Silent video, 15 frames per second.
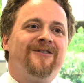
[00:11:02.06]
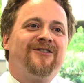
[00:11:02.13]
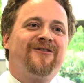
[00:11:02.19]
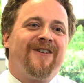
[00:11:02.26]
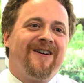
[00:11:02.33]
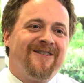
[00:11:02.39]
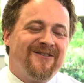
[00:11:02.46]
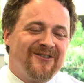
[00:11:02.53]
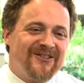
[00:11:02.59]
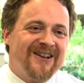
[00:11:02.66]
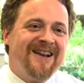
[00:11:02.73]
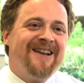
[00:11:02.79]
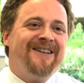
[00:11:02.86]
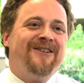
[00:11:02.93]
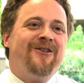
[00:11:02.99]
as far as
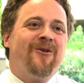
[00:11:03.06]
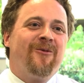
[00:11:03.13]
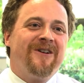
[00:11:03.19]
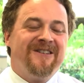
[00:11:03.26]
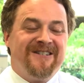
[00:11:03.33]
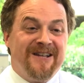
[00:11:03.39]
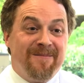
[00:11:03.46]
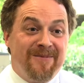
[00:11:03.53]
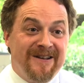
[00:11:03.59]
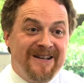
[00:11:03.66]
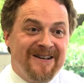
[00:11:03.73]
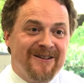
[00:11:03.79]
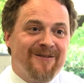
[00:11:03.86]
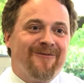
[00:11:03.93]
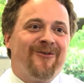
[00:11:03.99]
you don't want deepening of the